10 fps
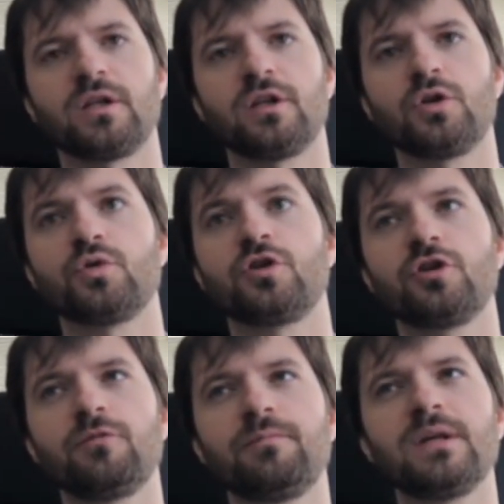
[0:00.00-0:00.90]
you
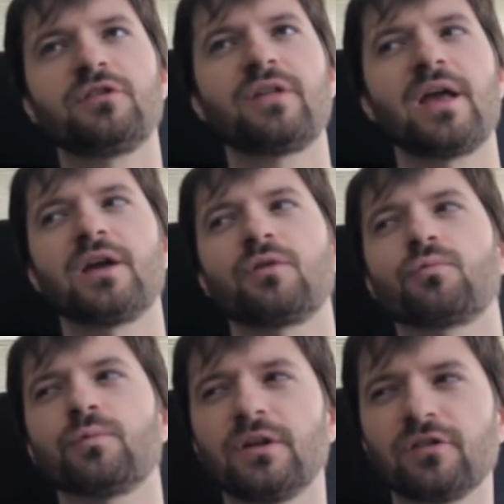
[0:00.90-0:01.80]
should be staying
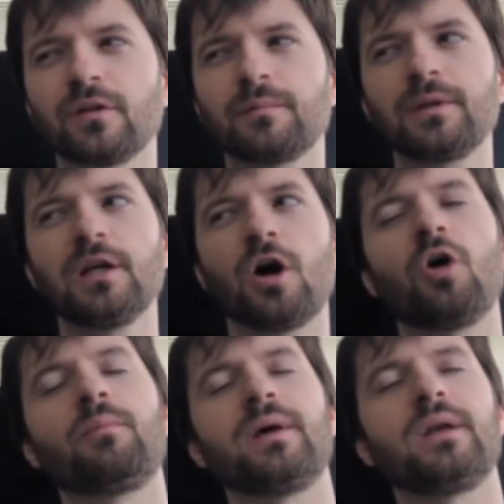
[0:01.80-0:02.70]
reasonably
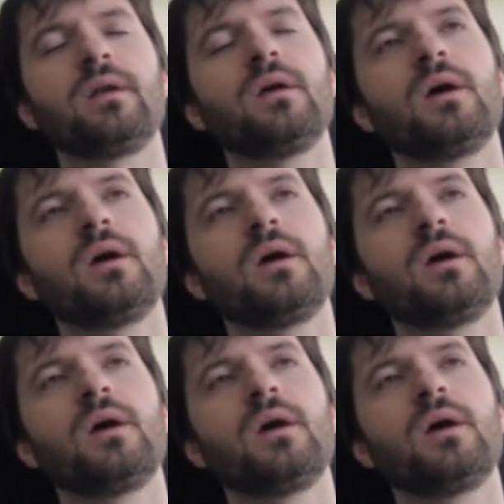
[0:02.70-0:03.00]
open,